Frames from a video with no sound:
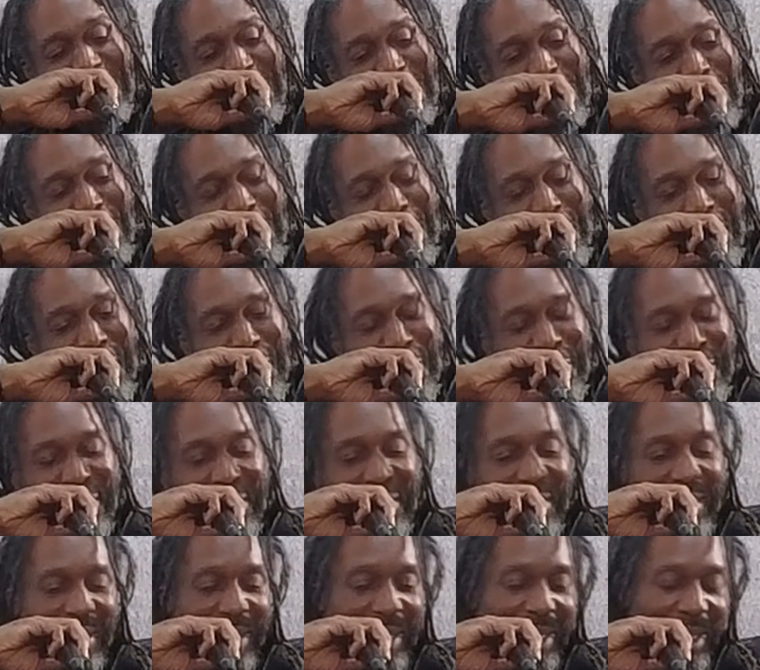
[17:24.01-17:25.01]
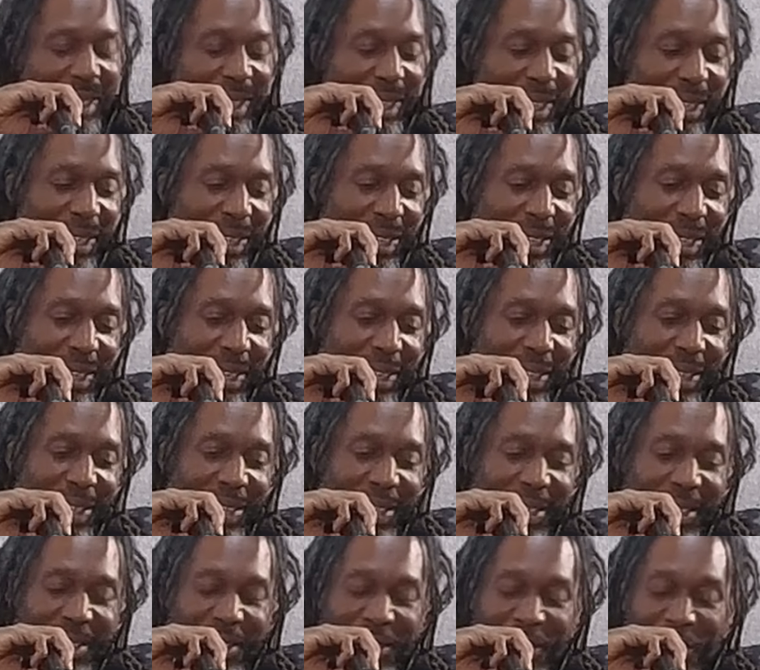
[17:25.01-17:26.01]
to my baby
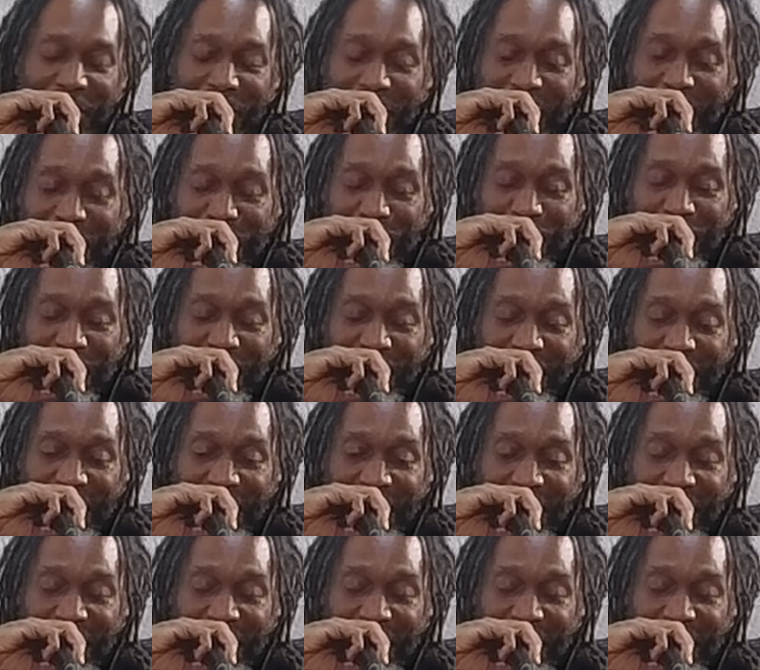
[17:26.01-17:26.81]
and her husband.